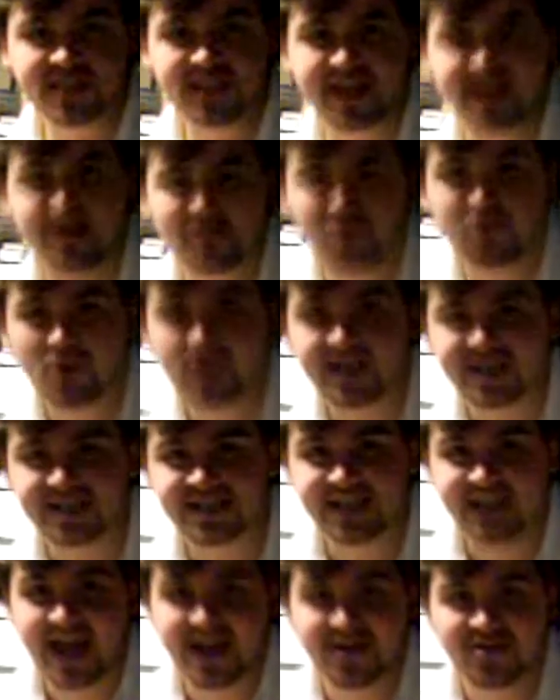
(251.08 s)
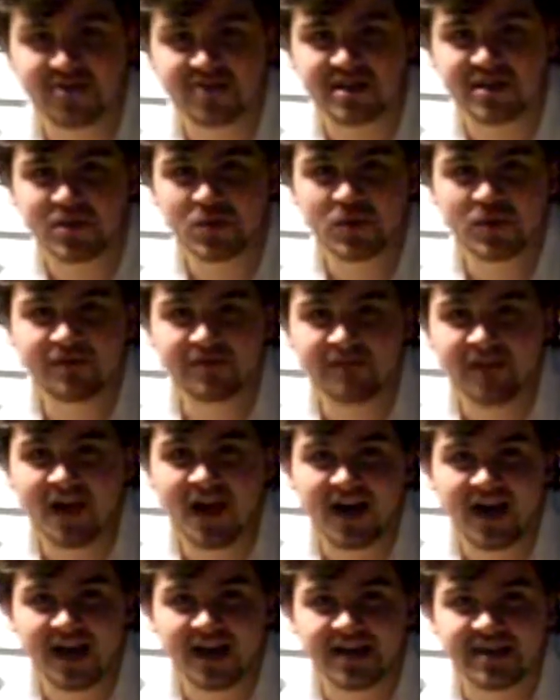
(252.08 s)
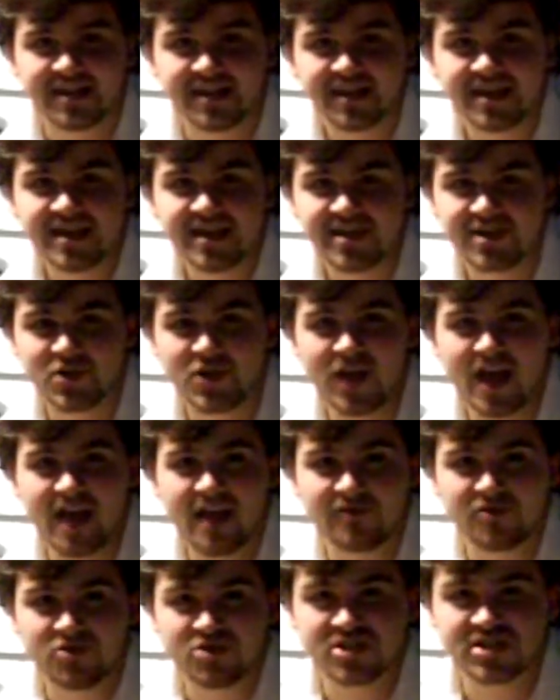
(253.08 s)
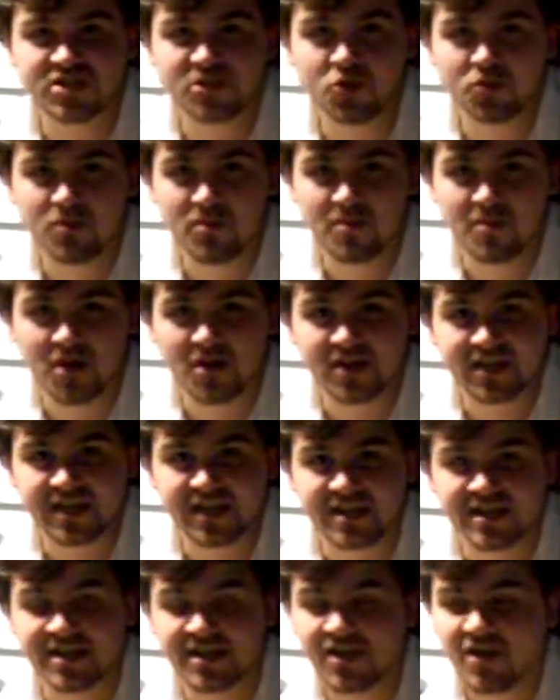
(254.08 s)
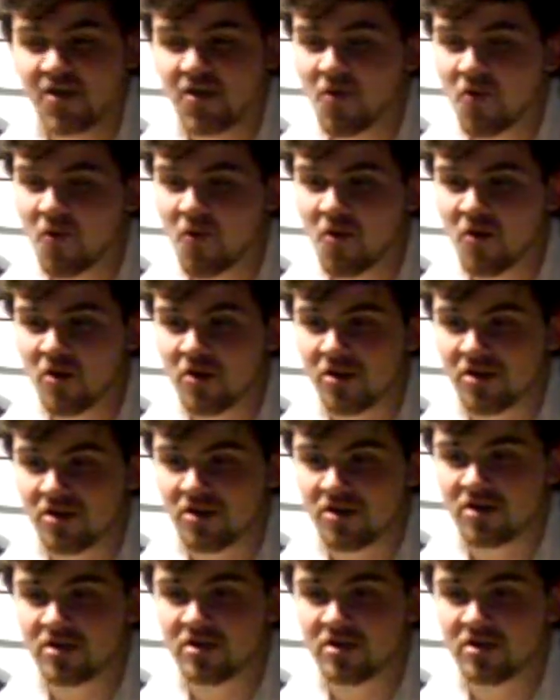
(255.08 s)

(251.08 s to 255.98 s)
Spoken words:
like a price scanner that you would find in your average supermarket or